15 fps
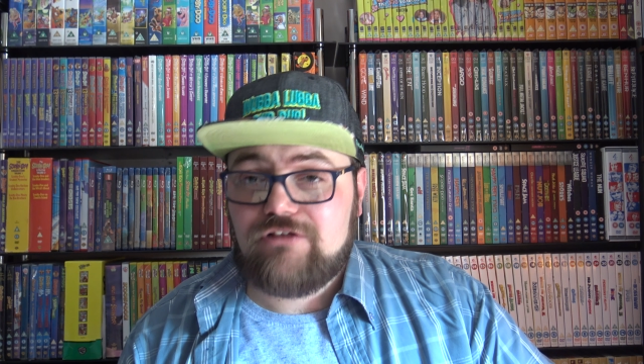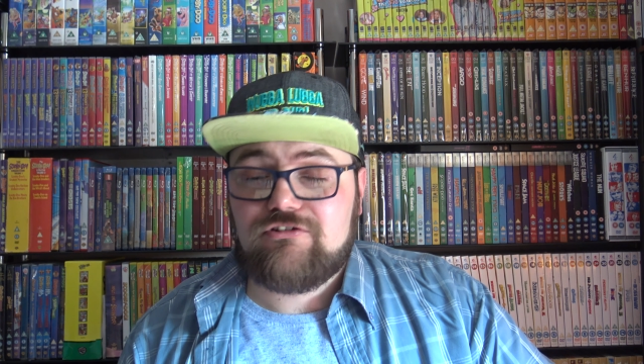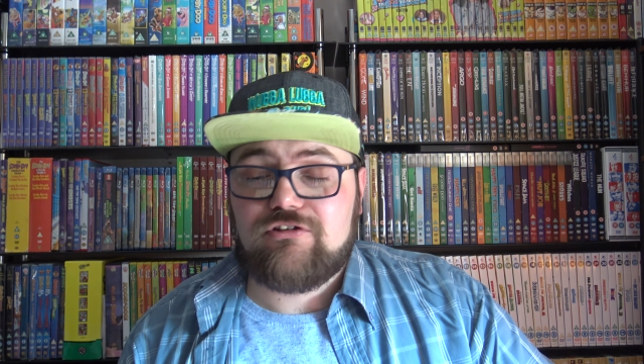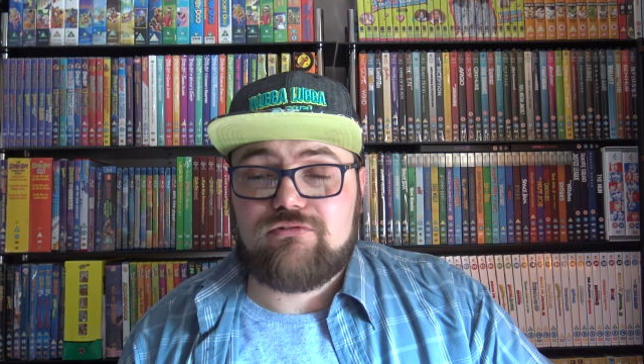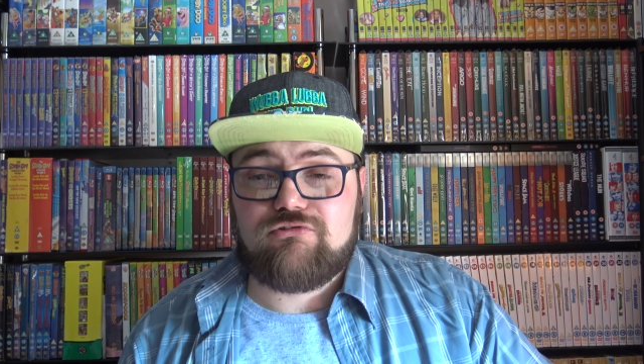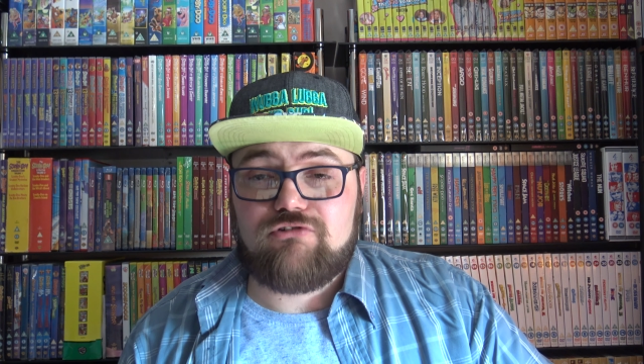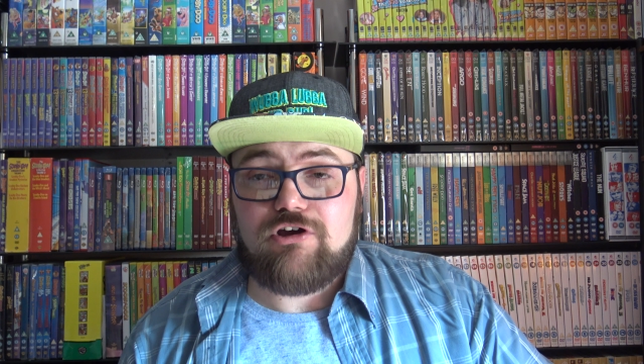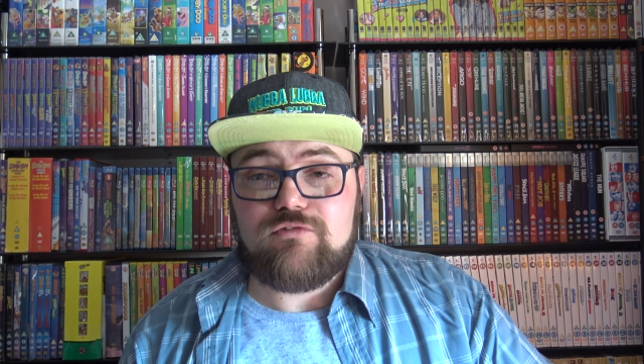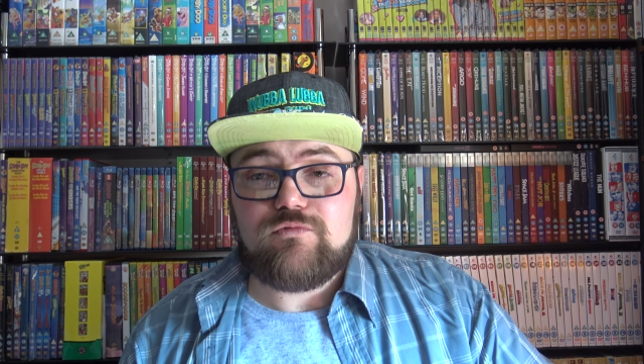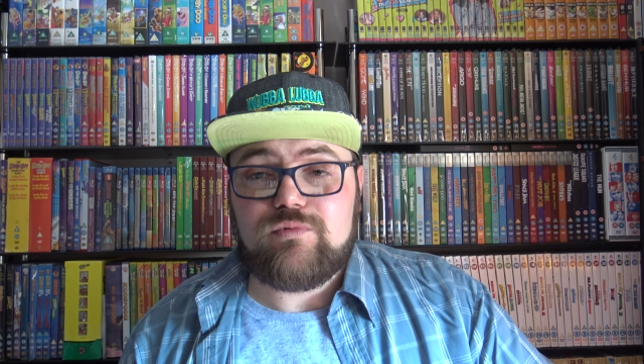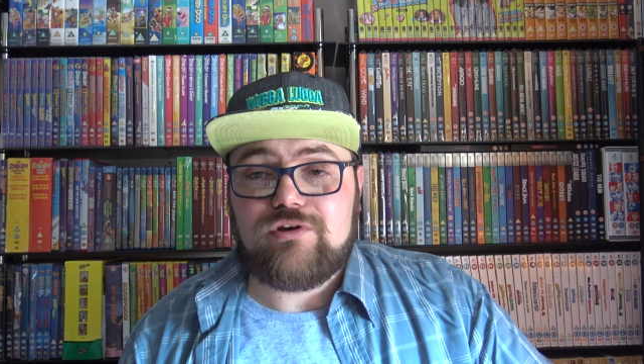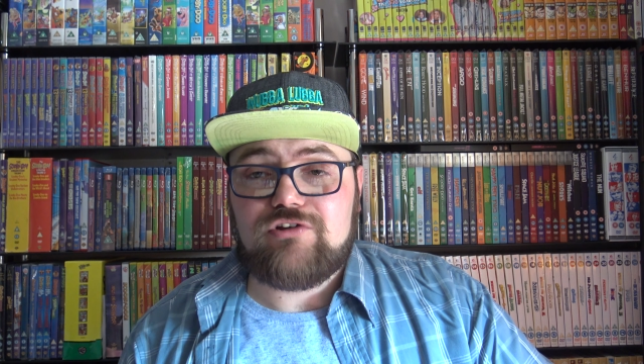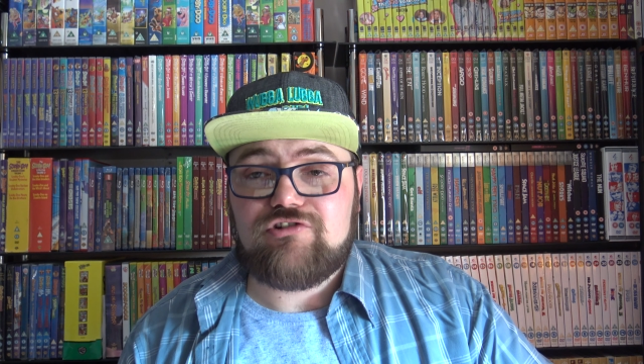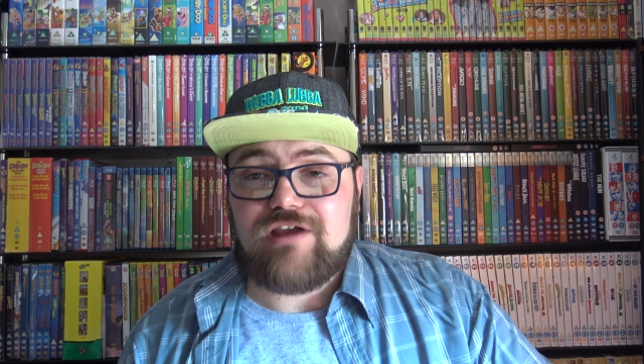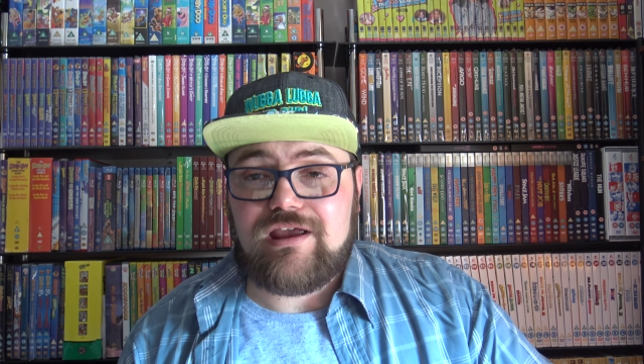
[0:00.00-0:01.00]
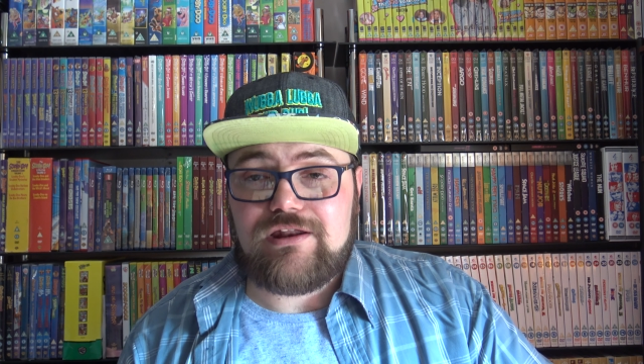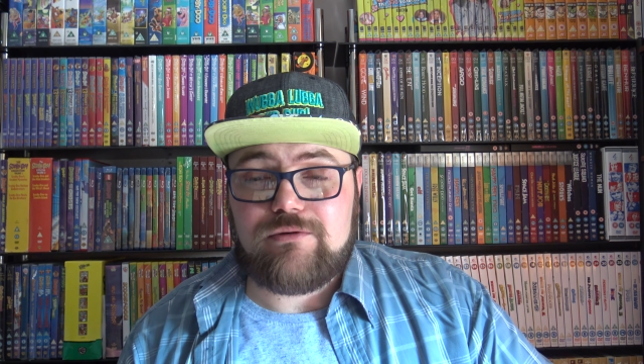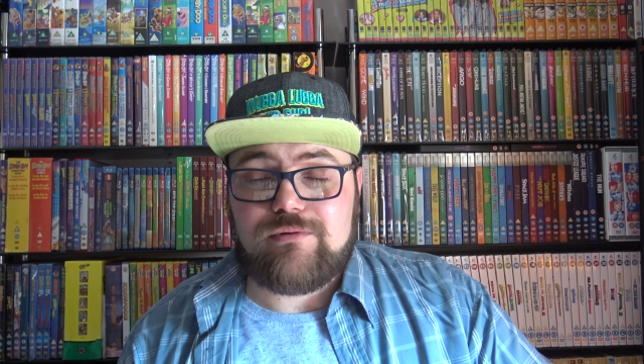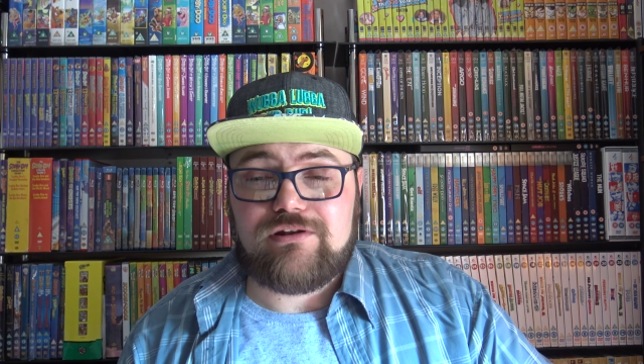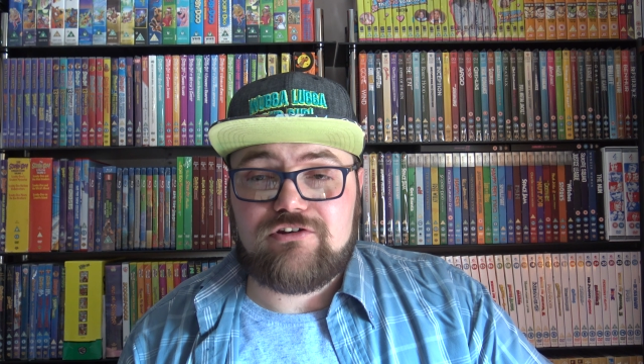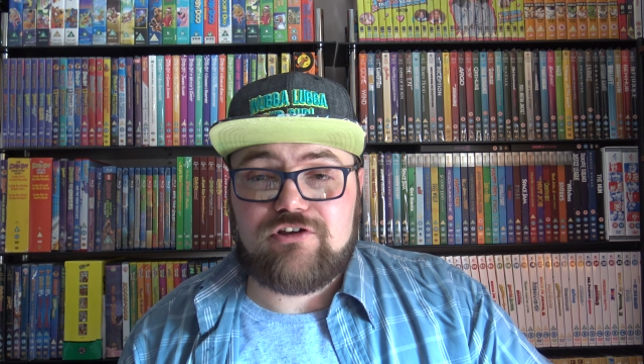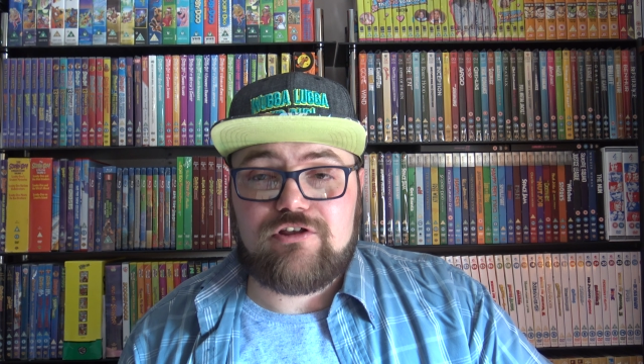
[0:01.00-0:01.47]
subscribing to my
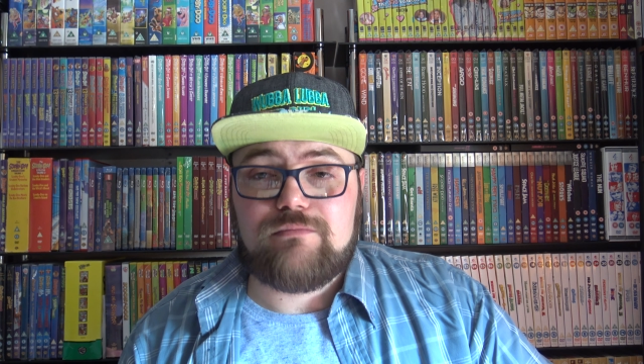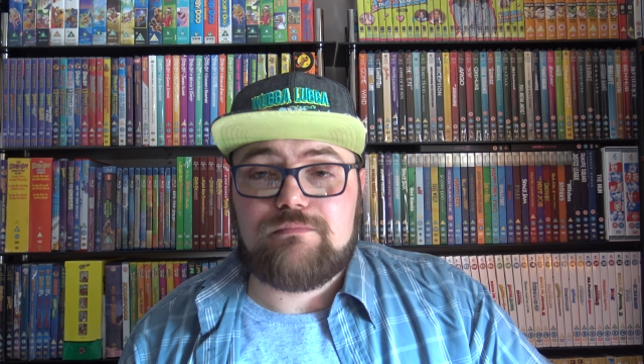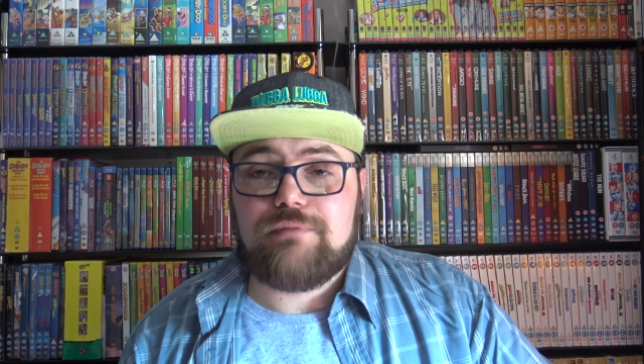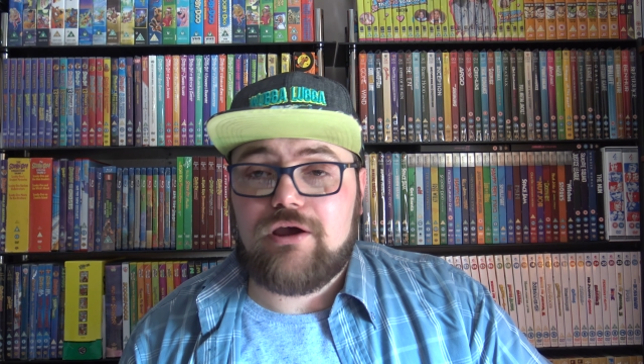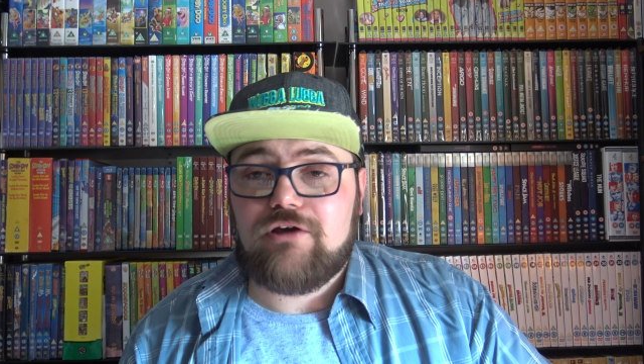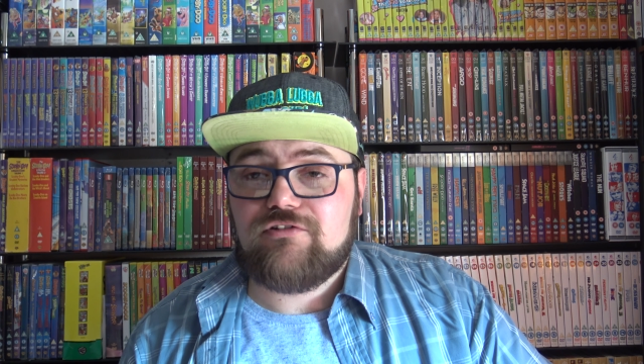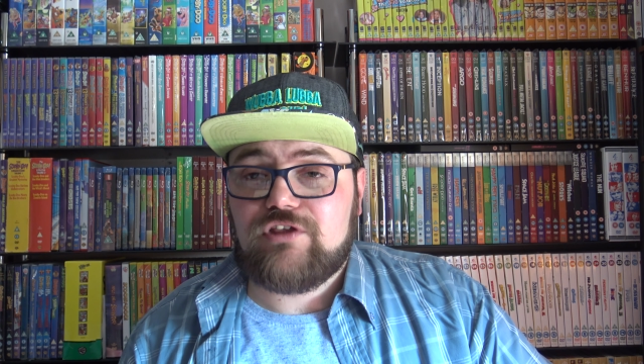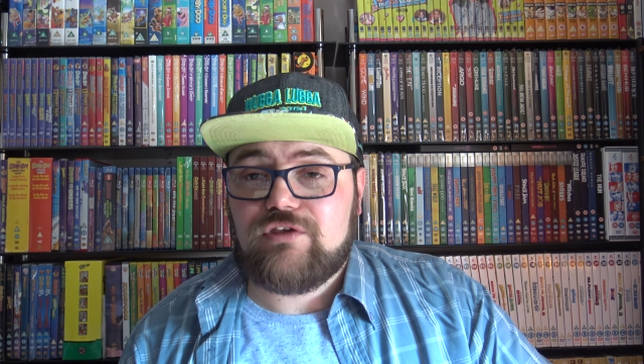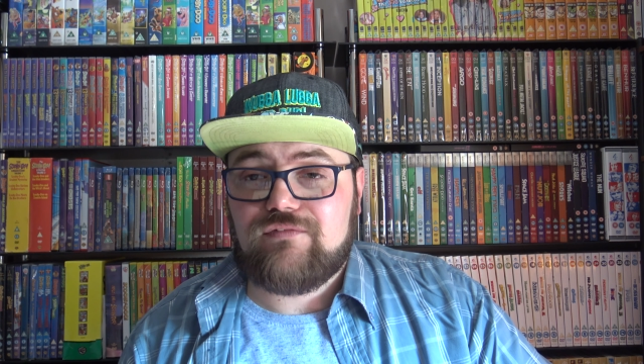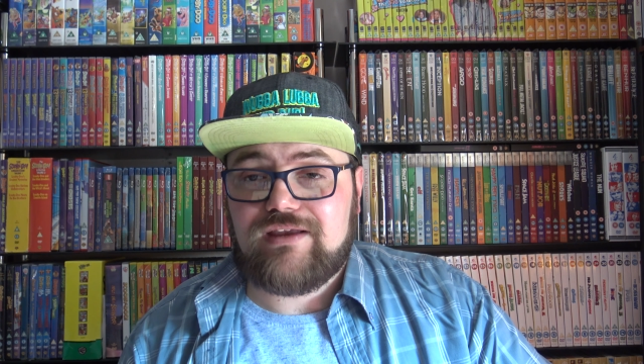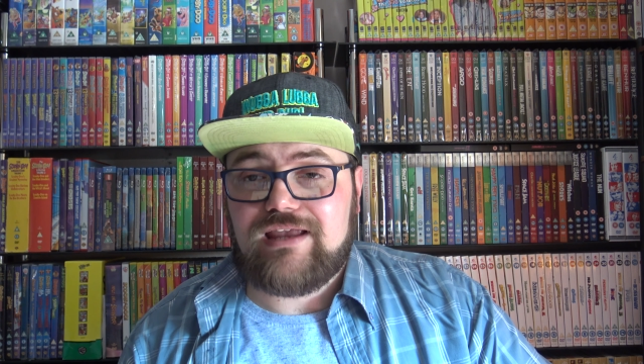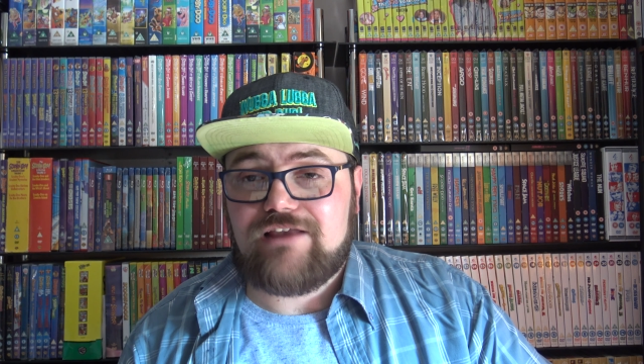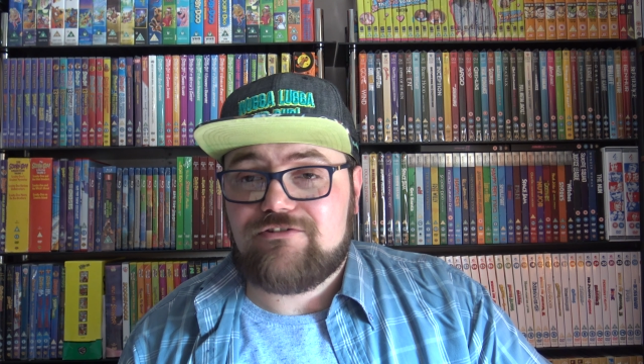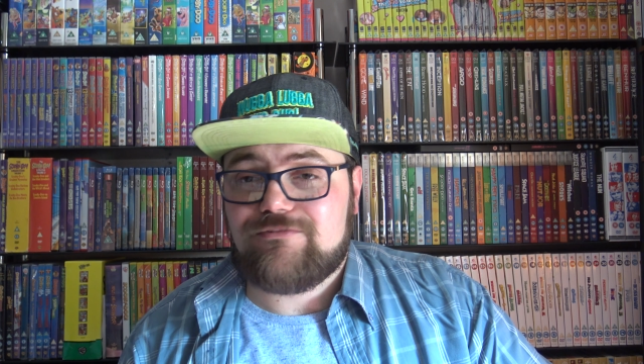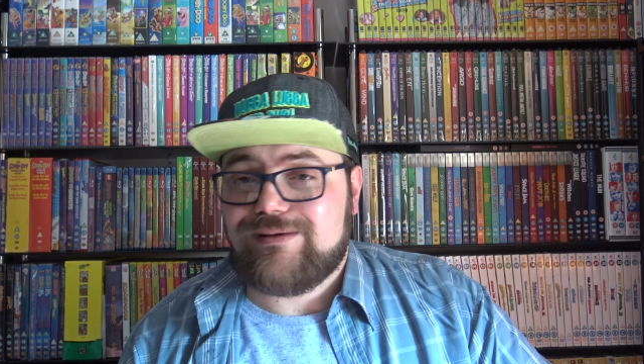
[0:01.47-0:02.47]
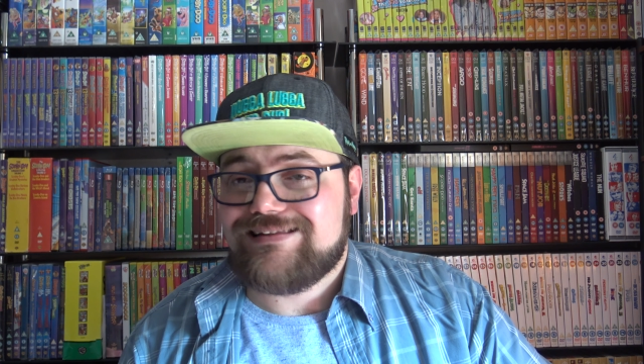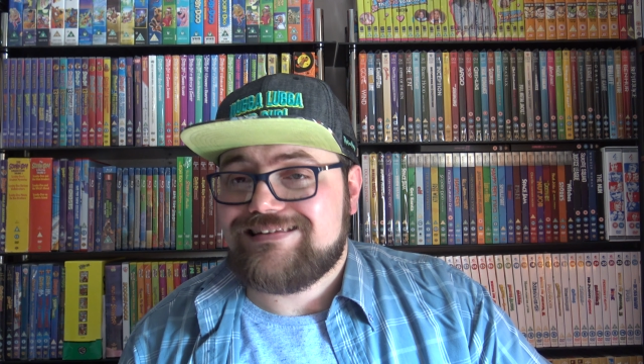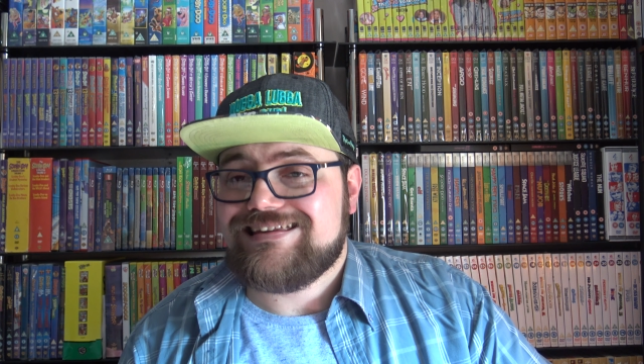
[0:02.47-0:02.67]
channel, and turn on post notifications by